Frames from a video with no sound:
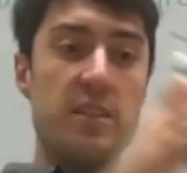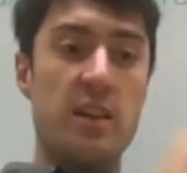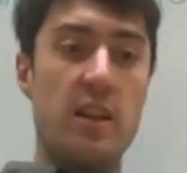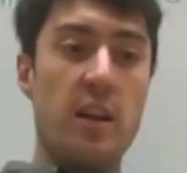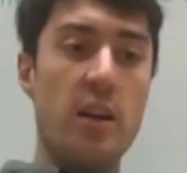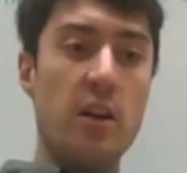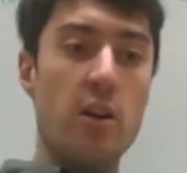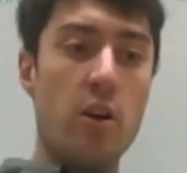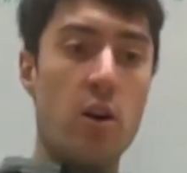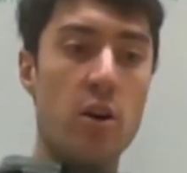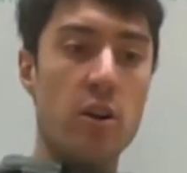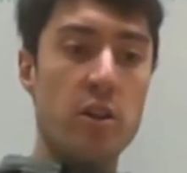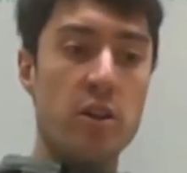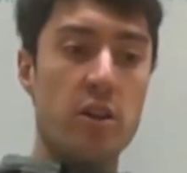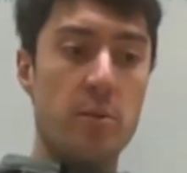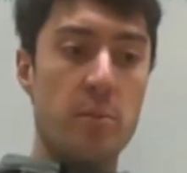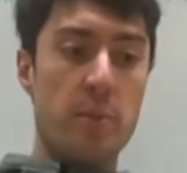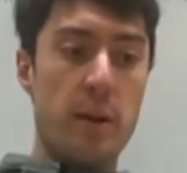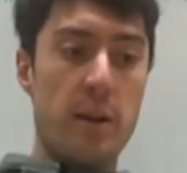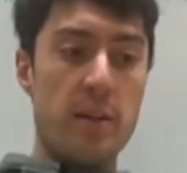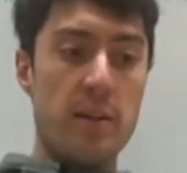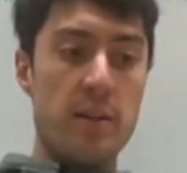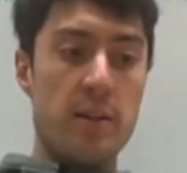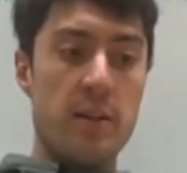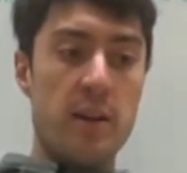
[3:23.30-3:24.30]
in an
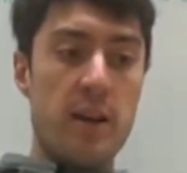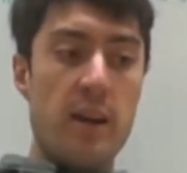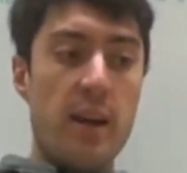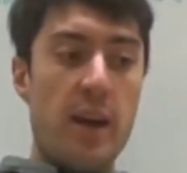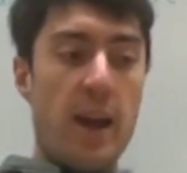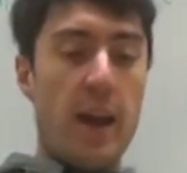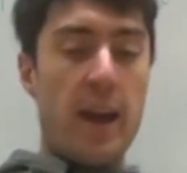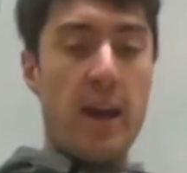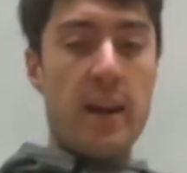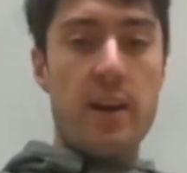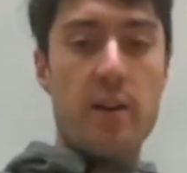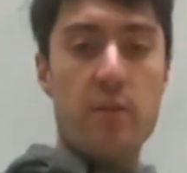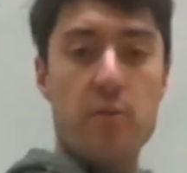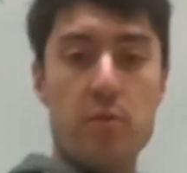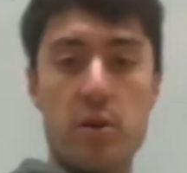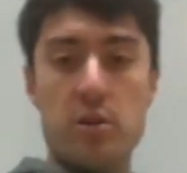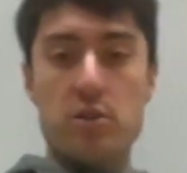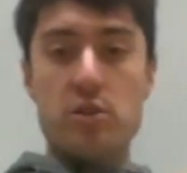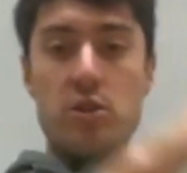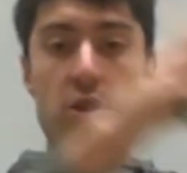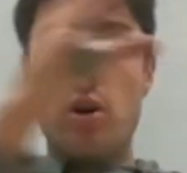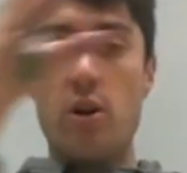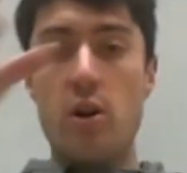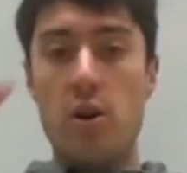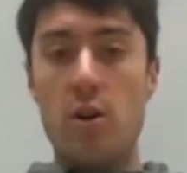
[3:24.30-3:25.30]
argument, and it
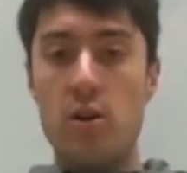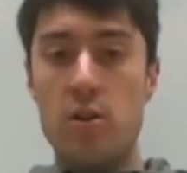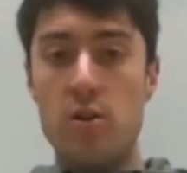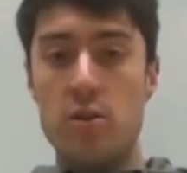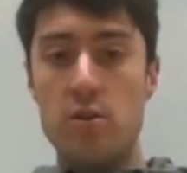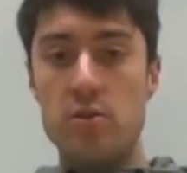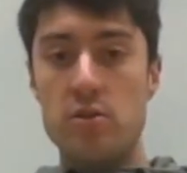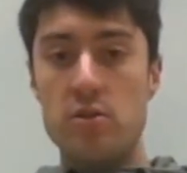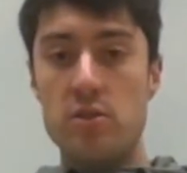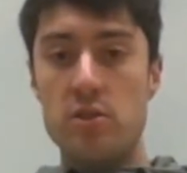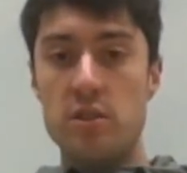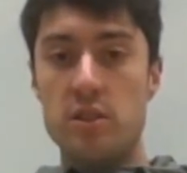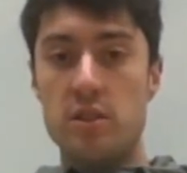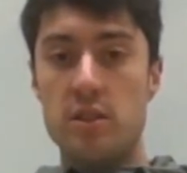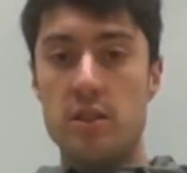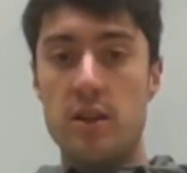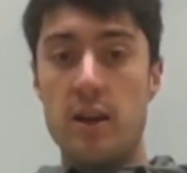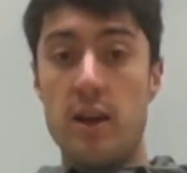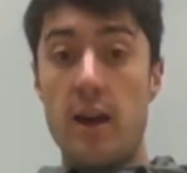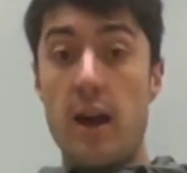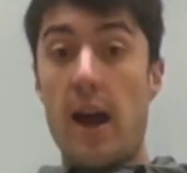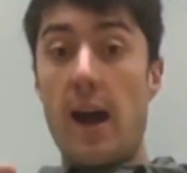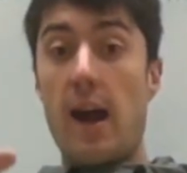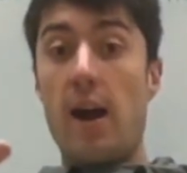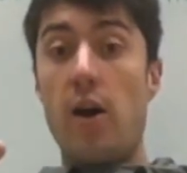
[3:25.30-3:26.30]
returns
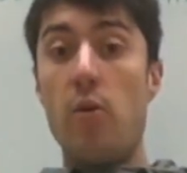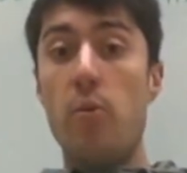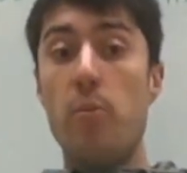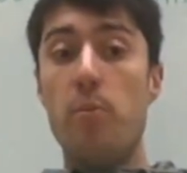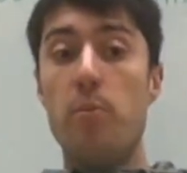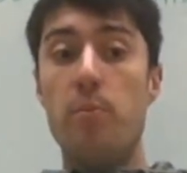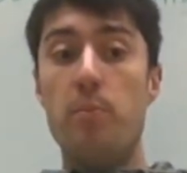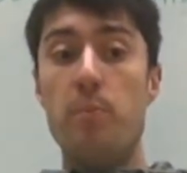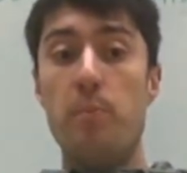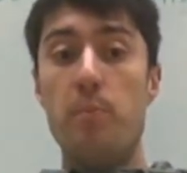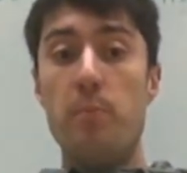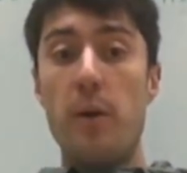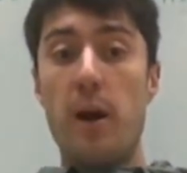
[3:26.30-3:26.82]
how